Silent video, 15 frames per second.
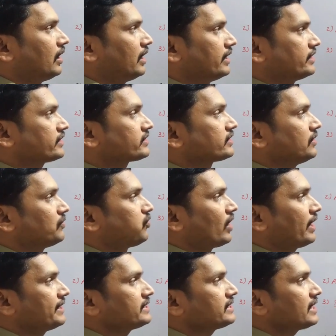And it is
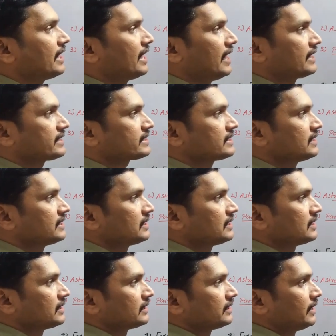defined as
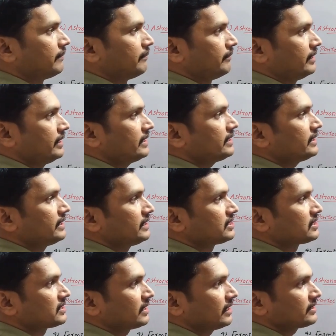the mean
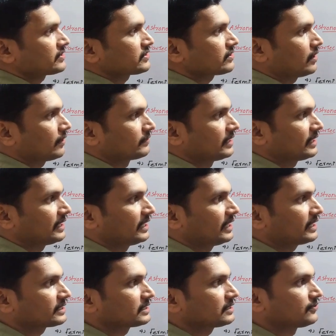distance of the
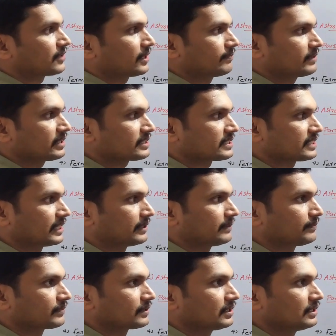earth from the sun.